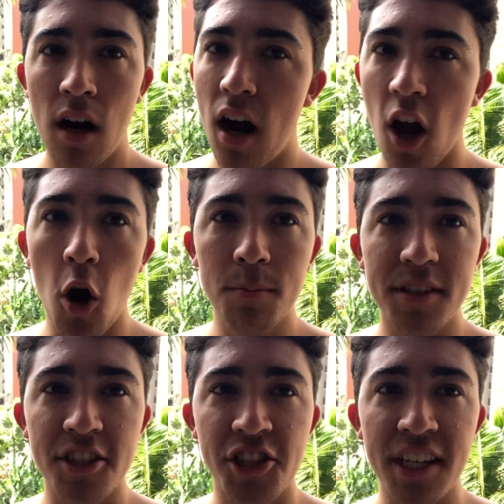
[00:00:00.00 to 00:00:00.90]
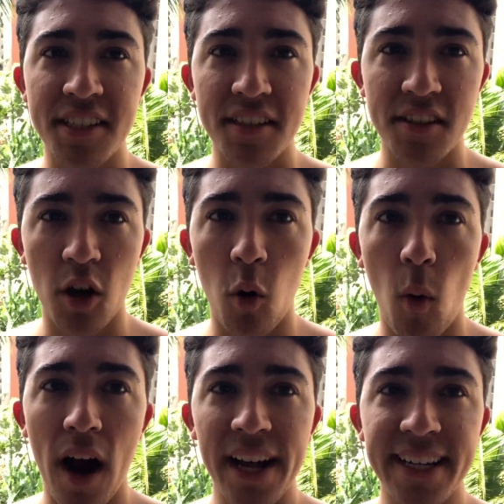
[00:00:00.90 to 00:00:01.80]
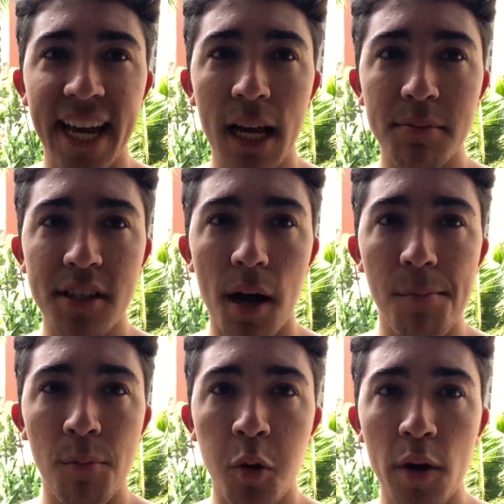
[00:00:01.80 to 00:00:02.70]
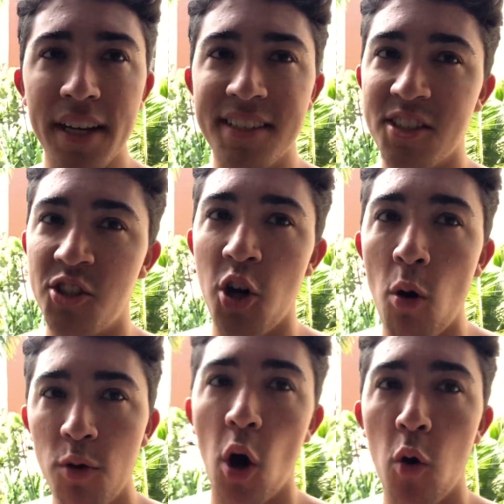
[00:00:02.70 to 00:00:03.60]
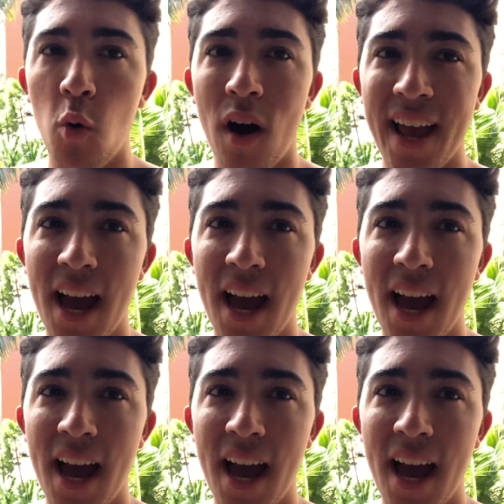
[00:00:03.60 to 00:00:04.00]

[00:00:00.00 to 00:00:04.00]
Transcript: I hope to Jesus the Hawaiian GameStop employees don't know who I